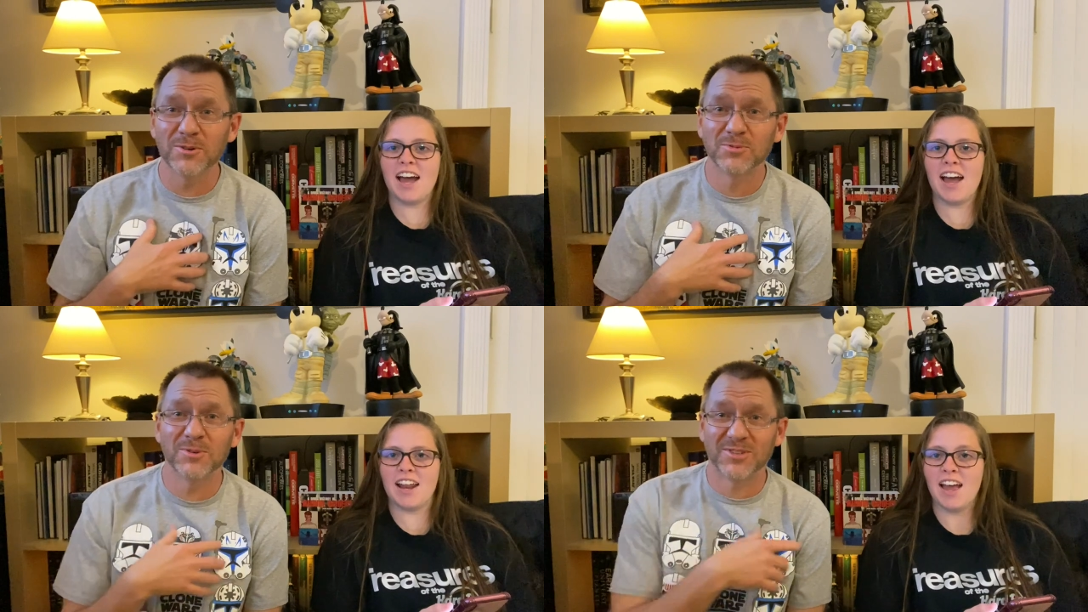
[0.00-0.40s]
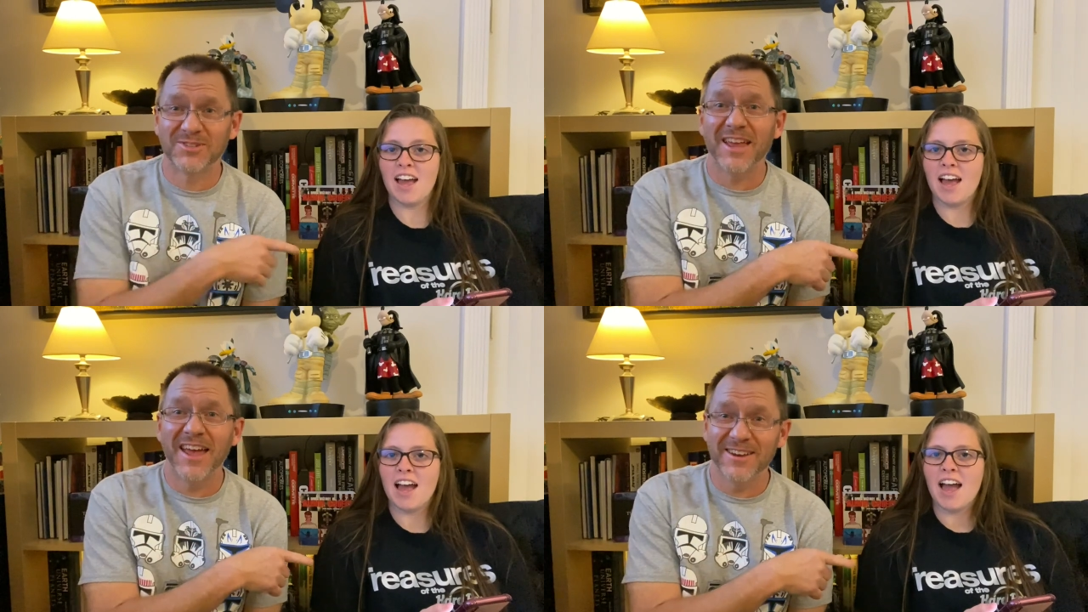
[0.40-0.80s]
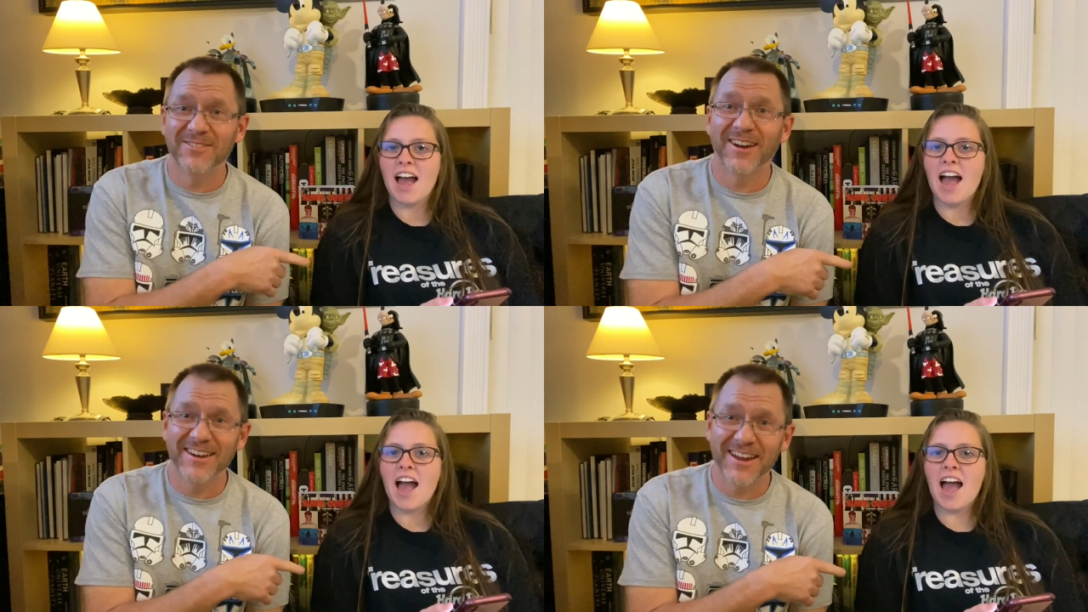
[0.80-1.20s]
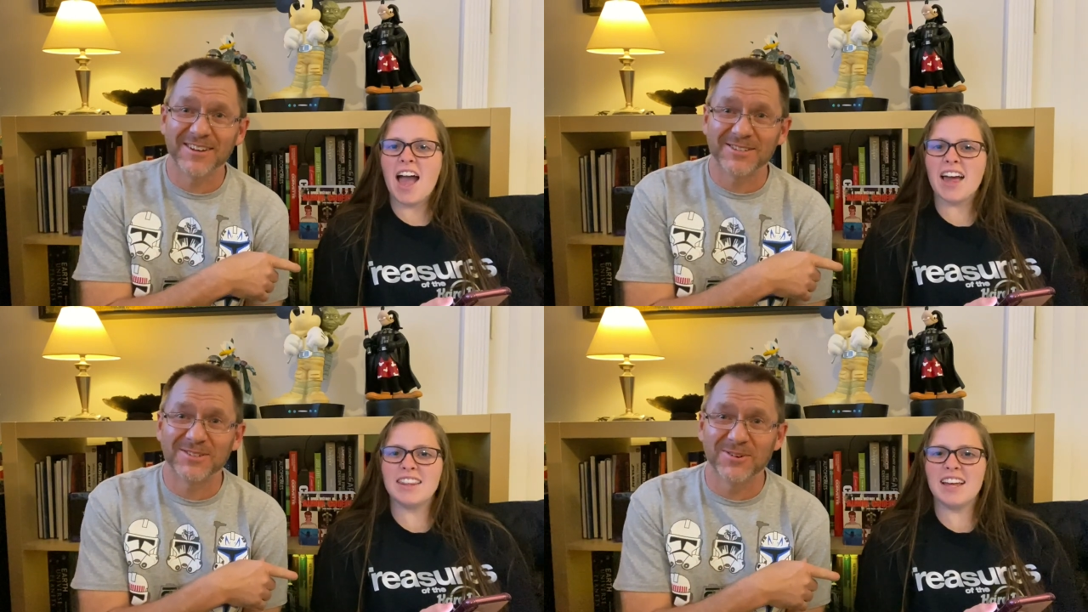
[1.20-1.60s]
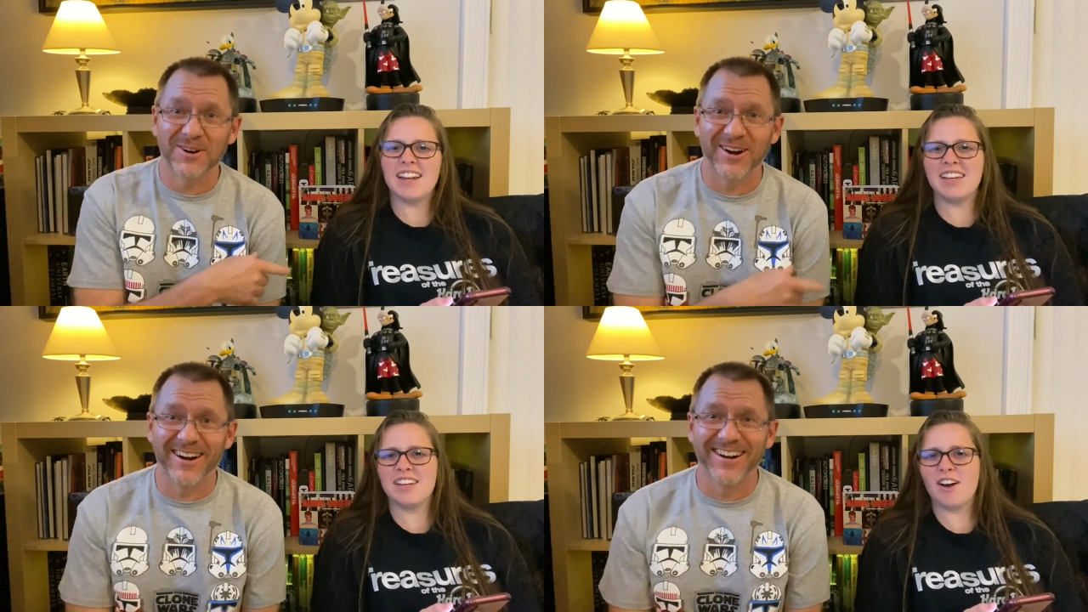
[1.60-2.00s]
Speaker 1: dad? was standing right next and to
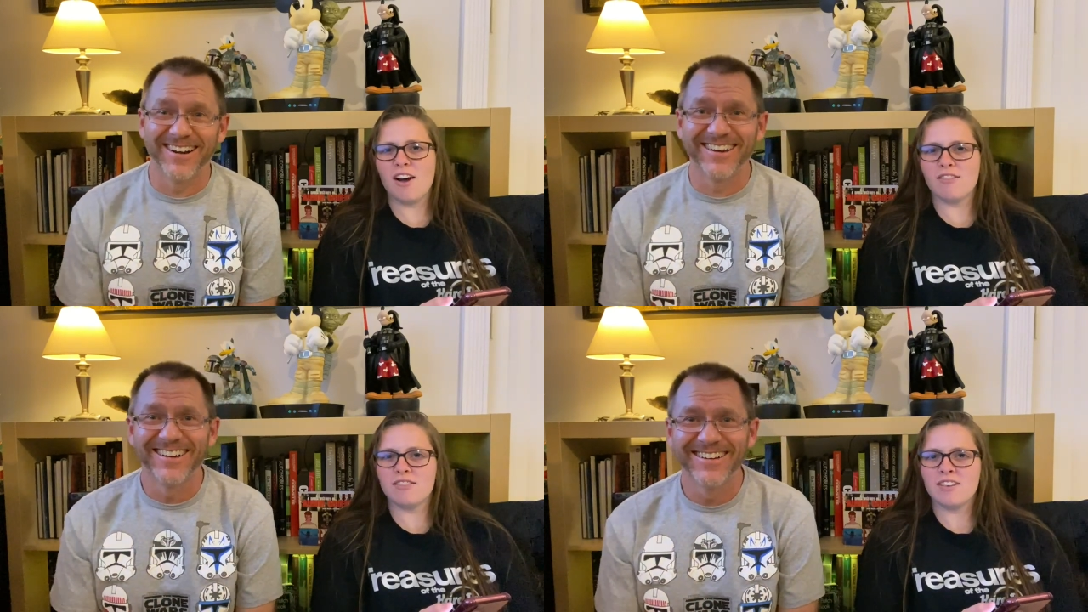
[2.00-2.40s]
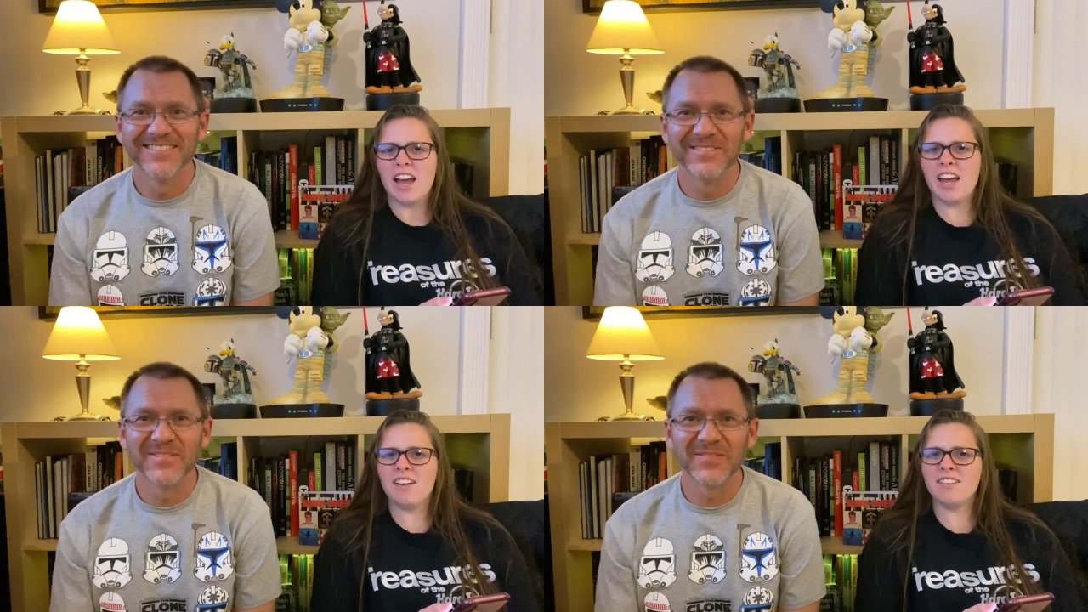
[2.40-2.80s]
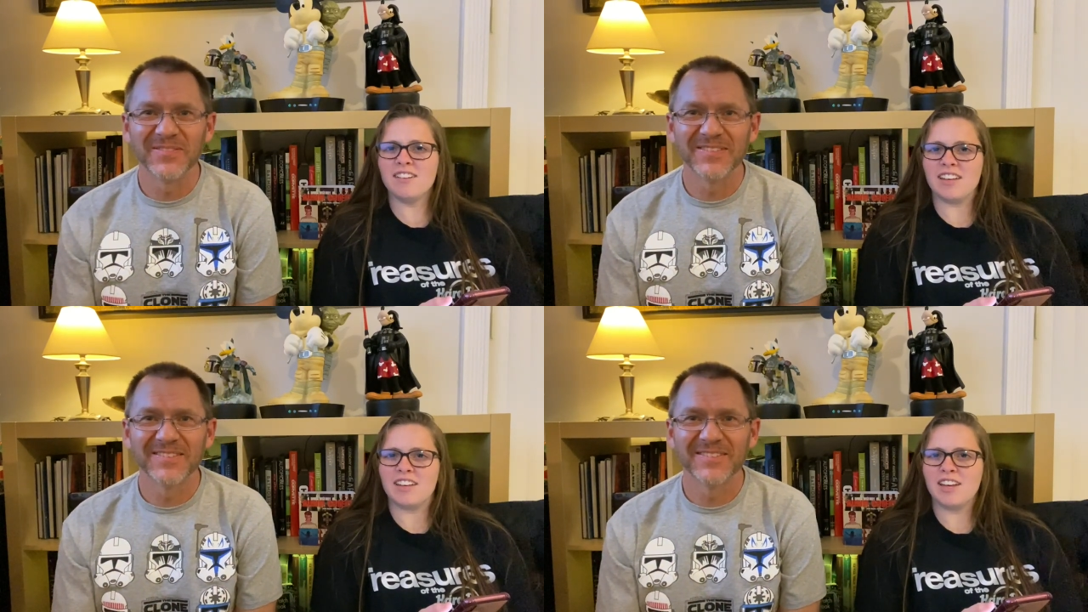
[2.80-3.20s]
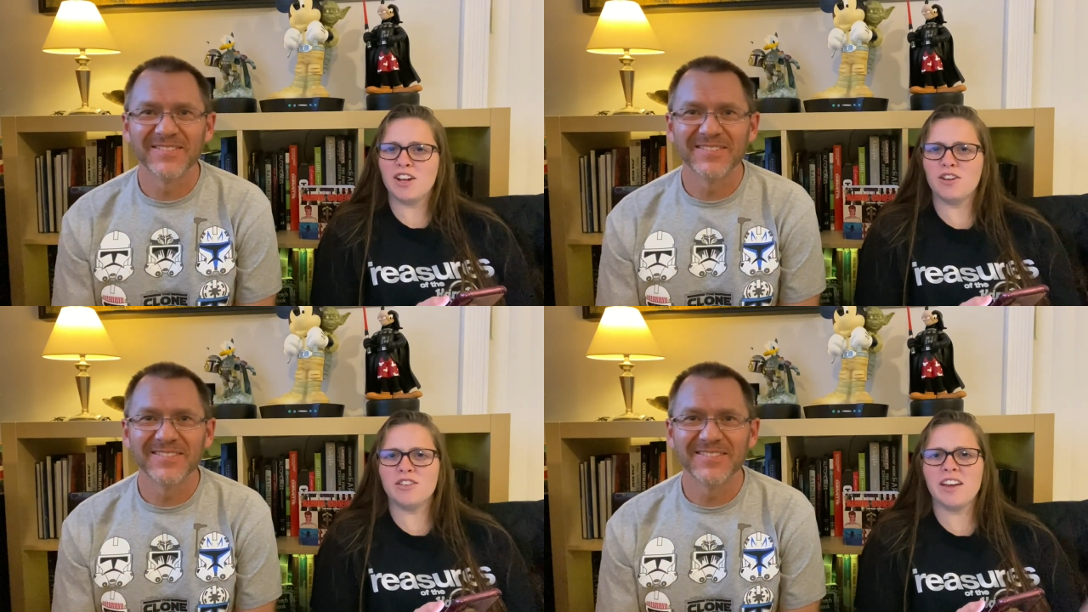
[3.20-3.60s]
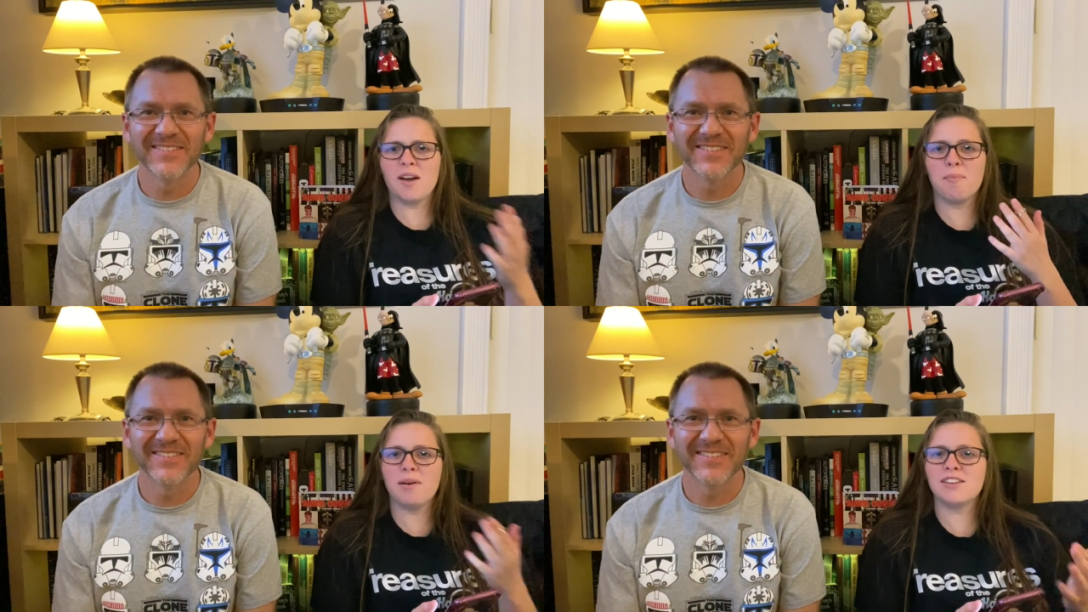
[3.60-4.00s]
her. And then he goes, Hailey, can you
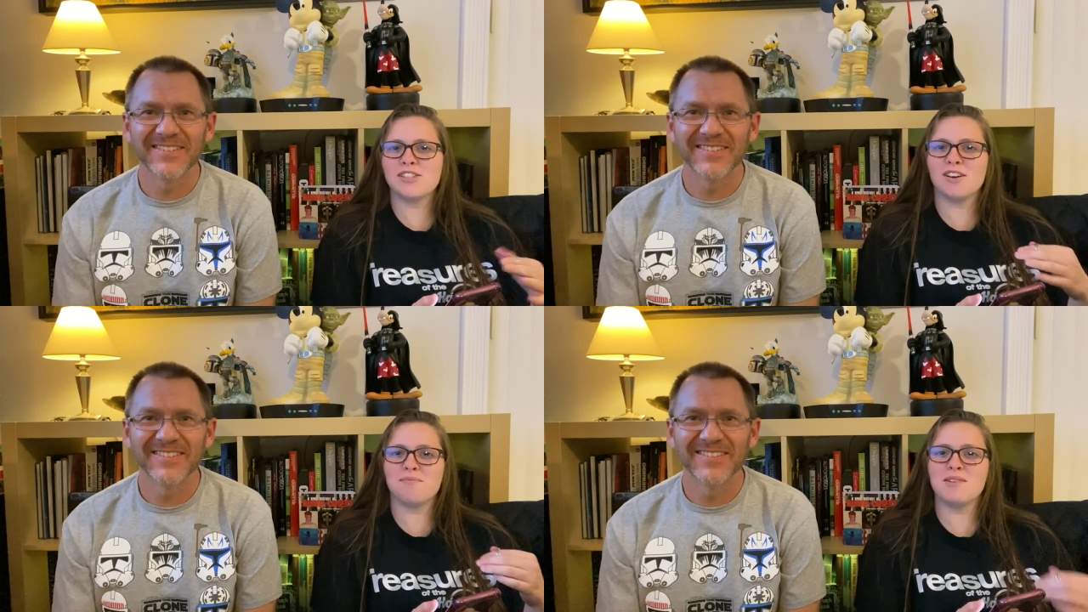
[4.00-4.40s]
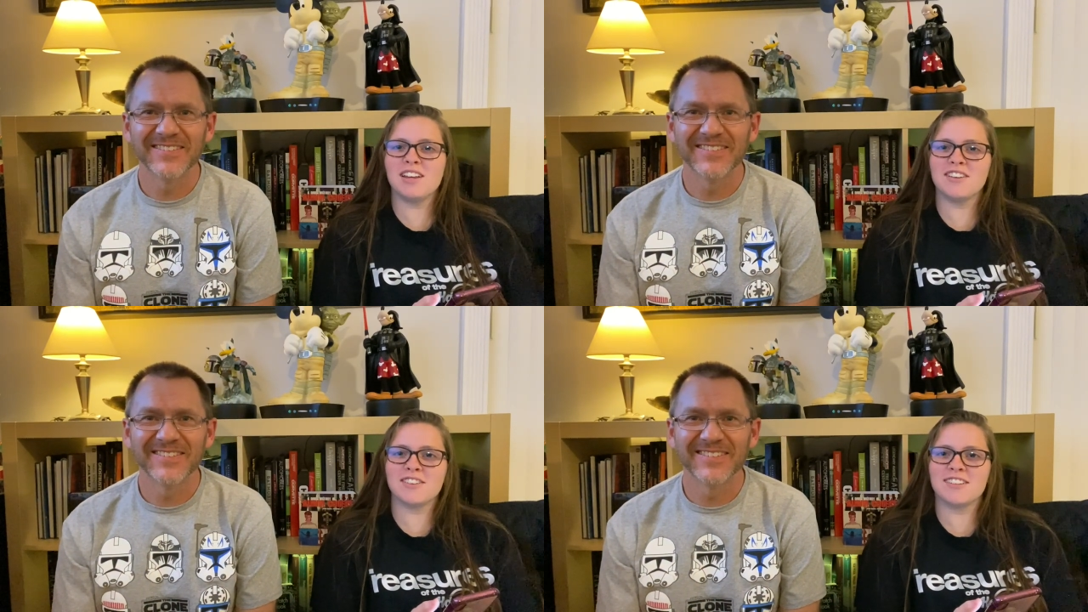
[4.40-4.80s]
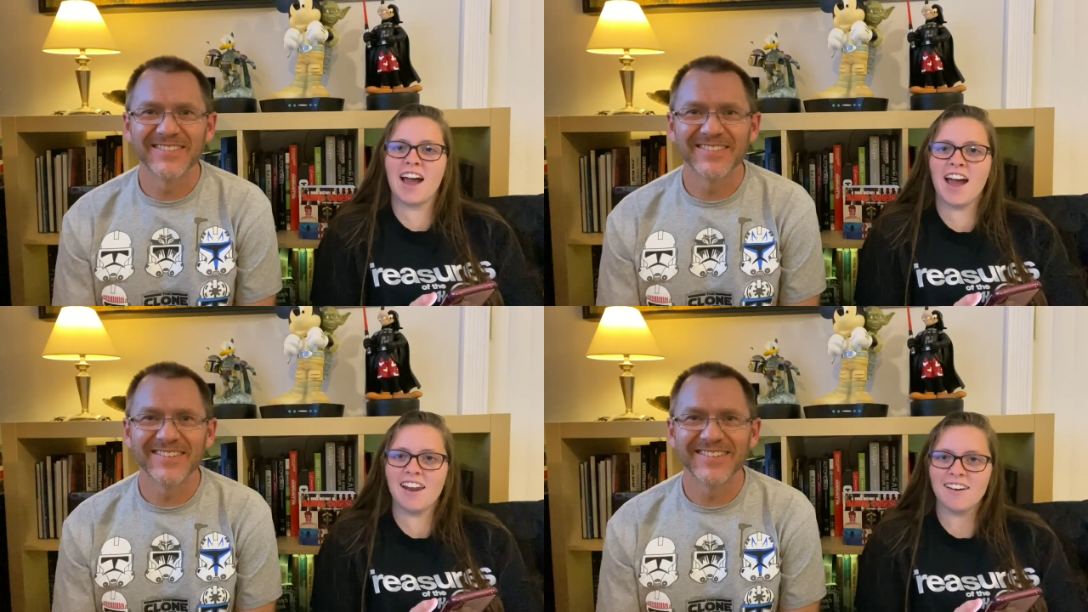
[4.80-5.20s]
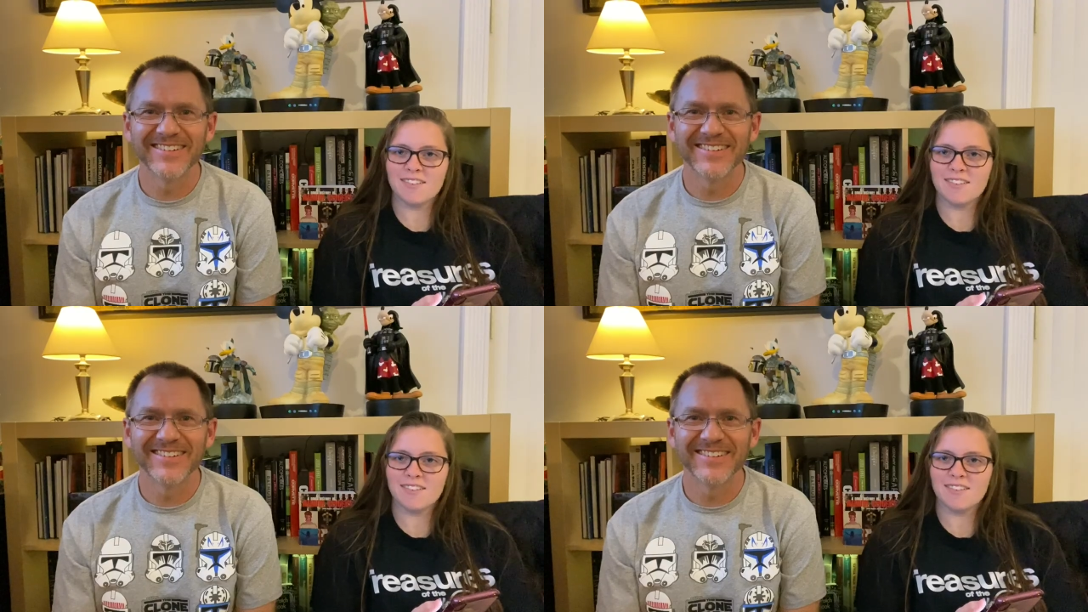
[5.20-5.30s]
take a picture of me and your dad?